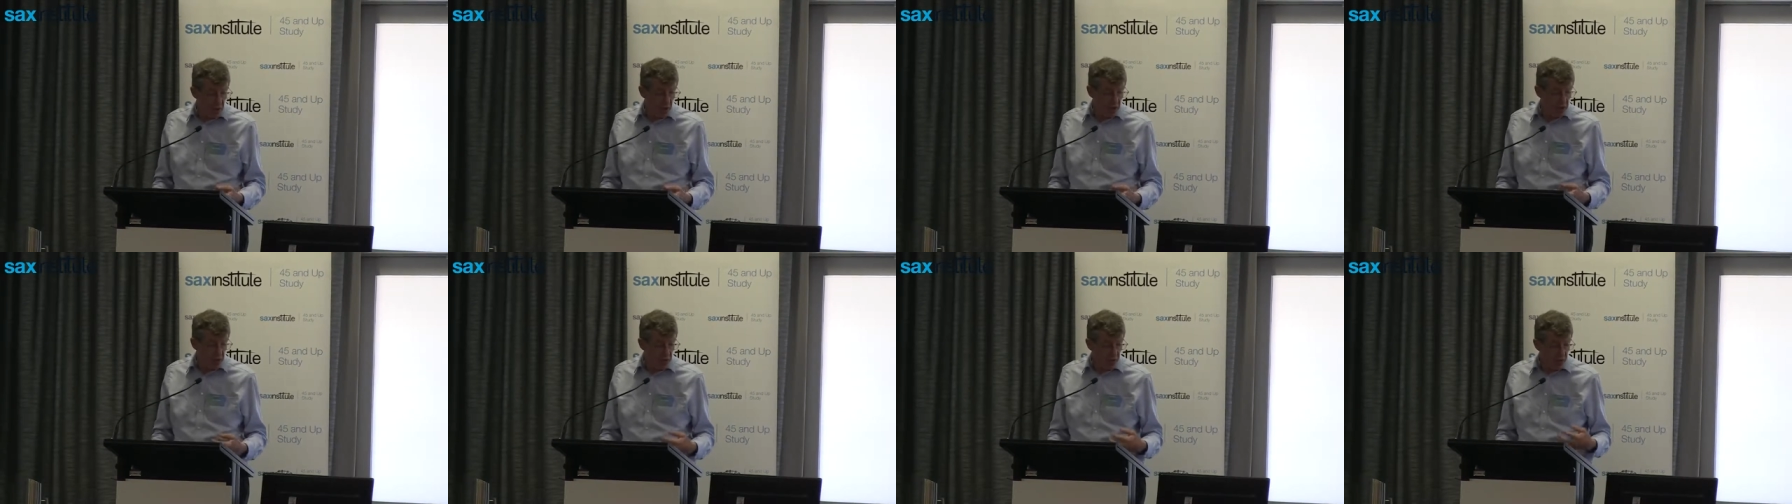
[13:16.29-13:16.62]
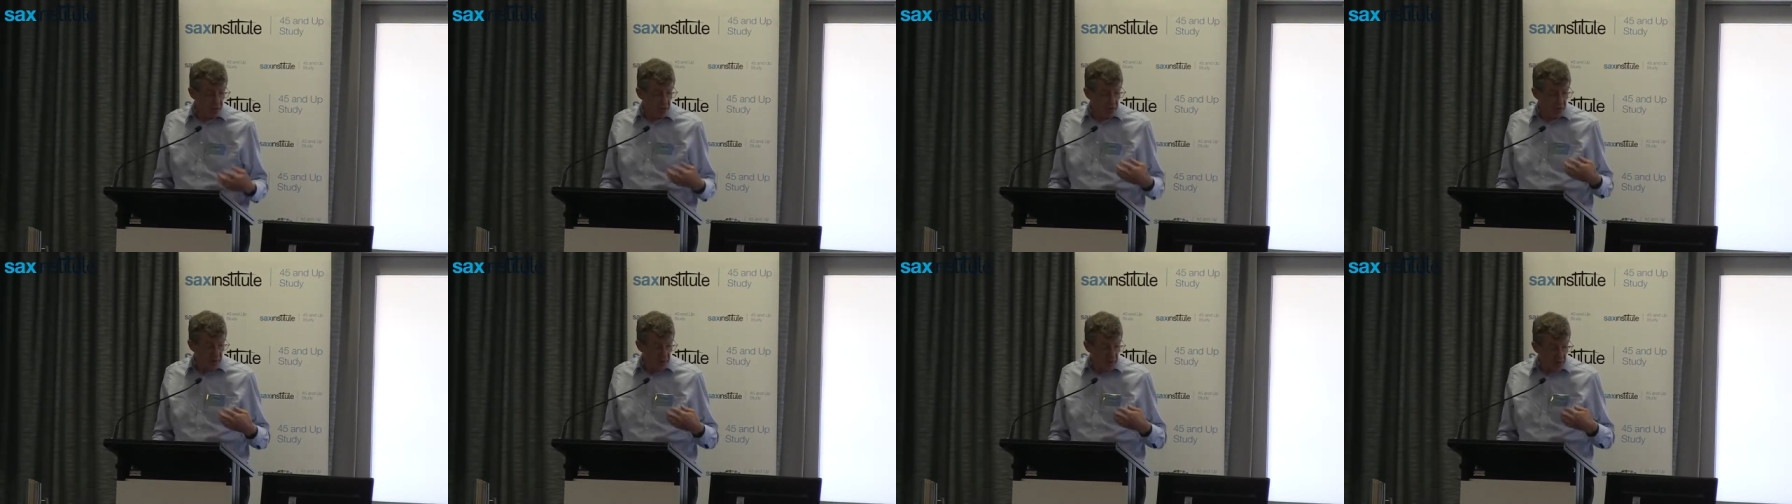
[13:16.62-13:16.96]
So
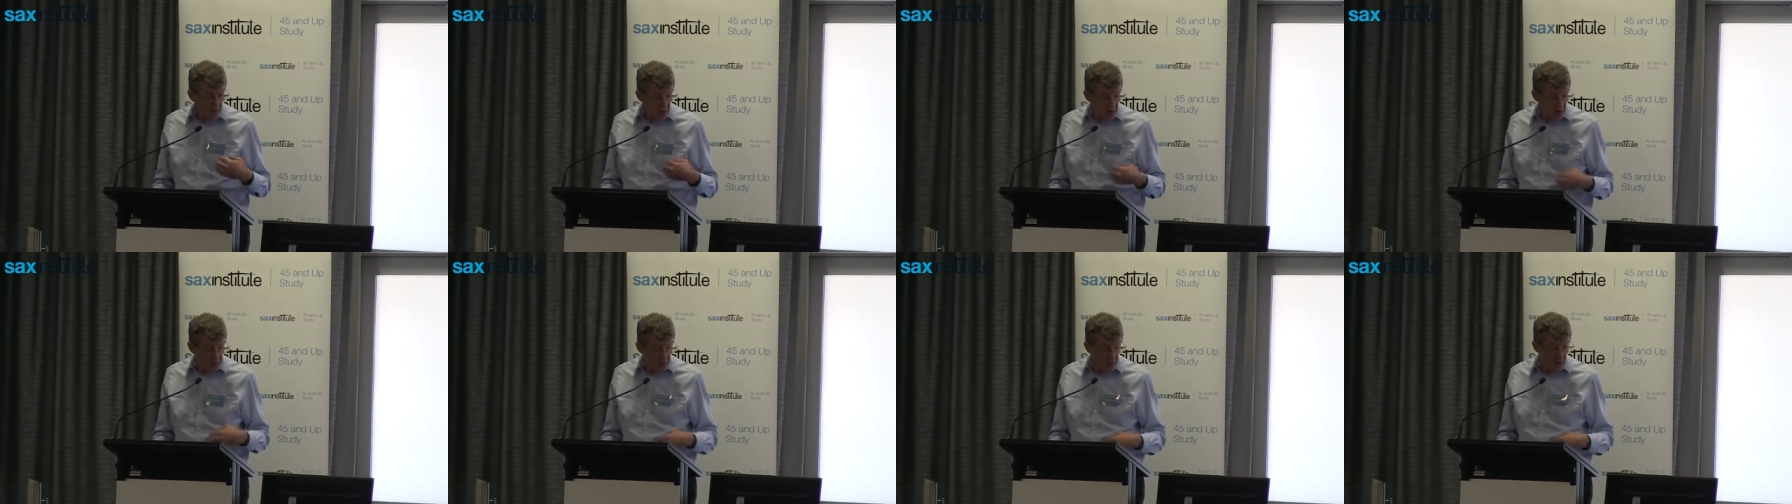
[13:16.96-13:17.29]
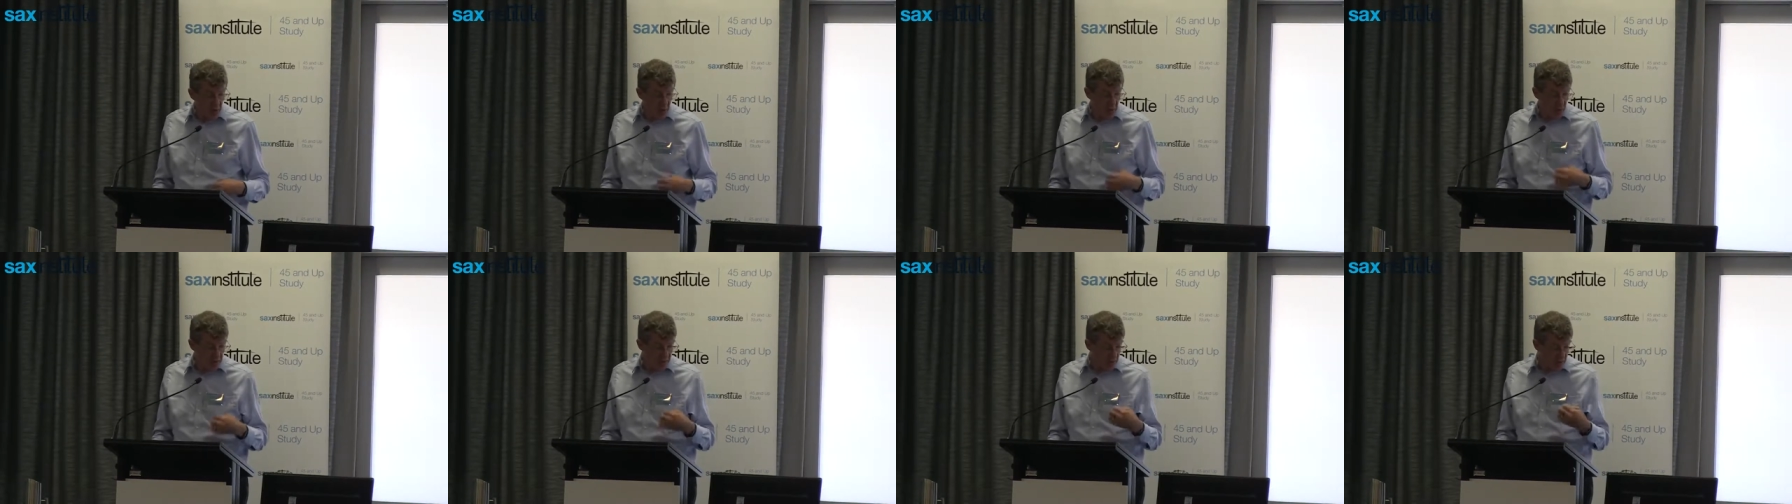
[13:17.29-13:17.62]
if you
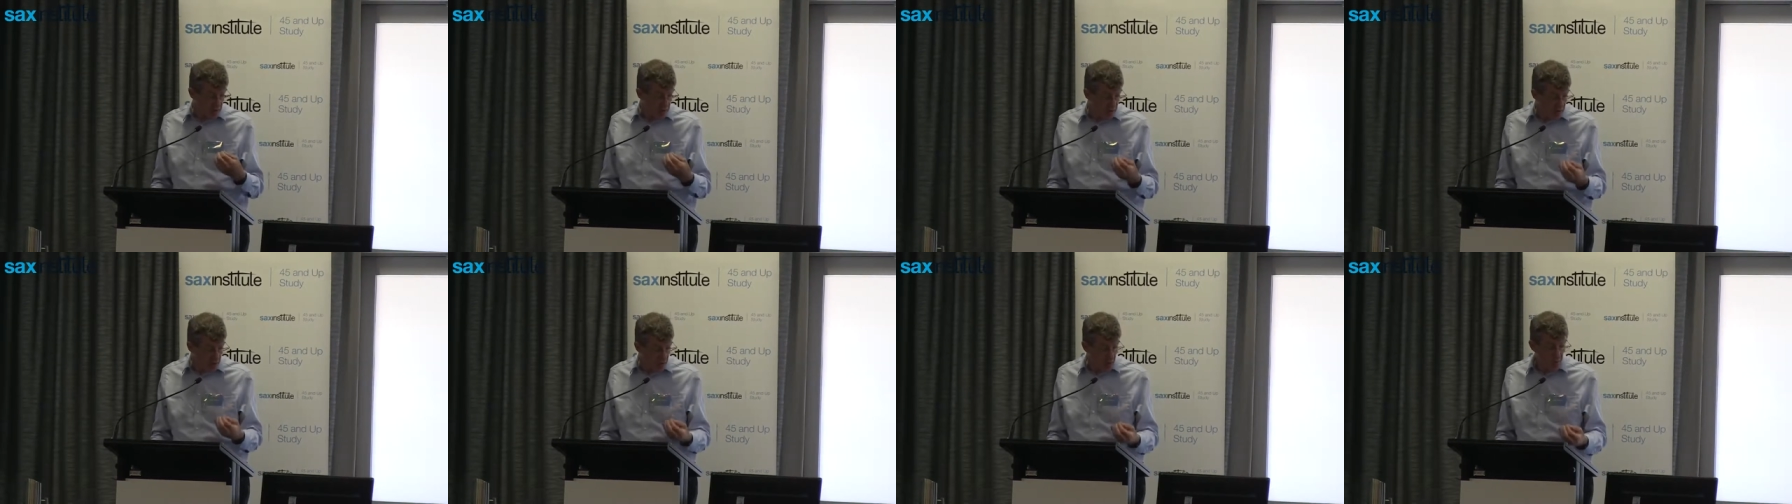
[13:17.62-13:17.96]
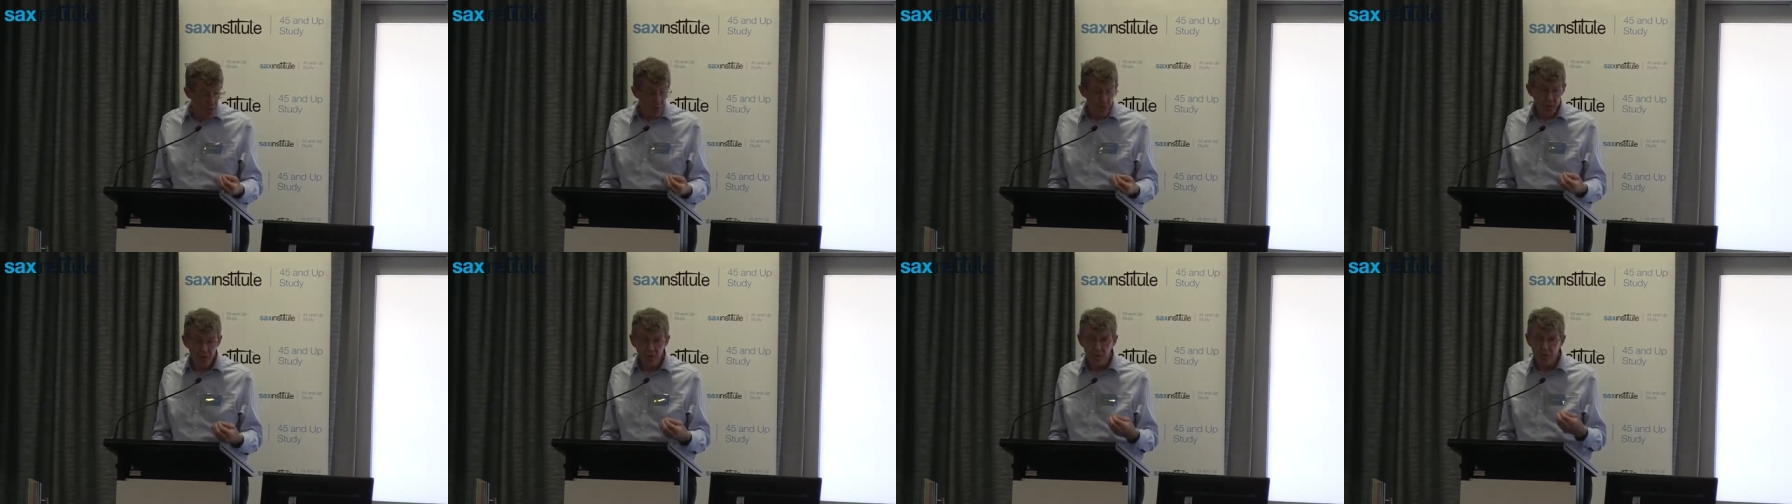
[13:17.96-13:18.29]
immunise a
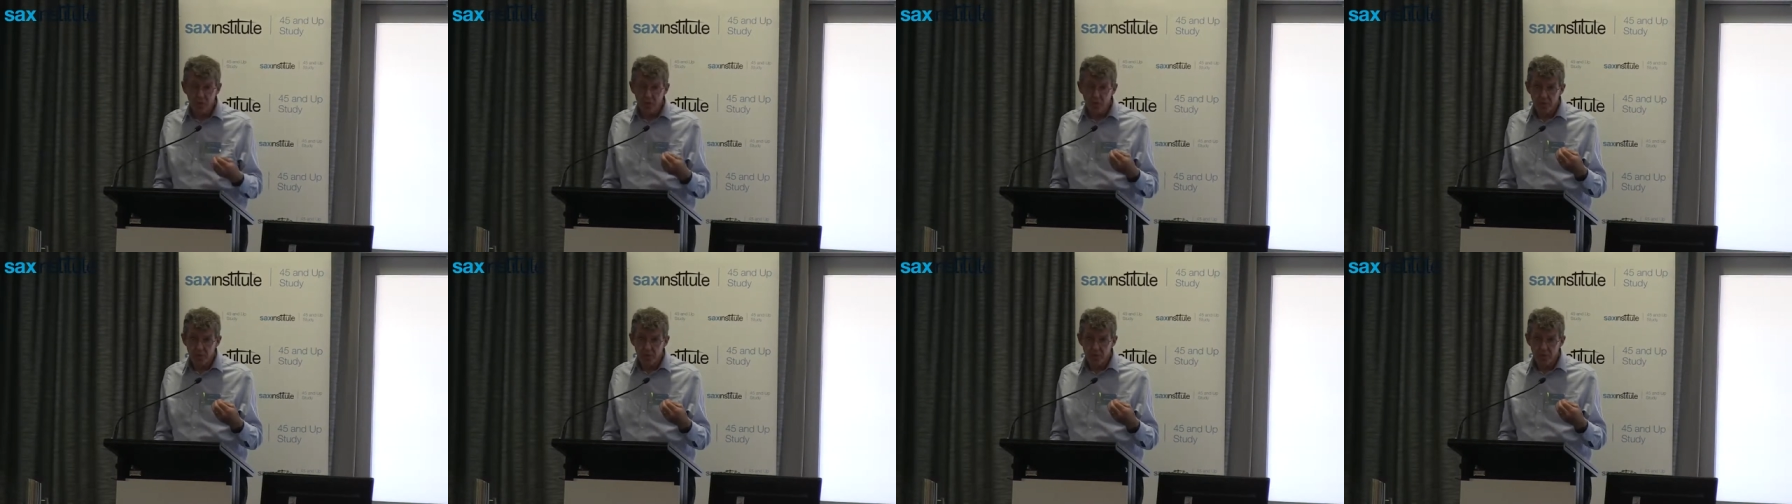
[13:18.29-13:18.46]
cohort of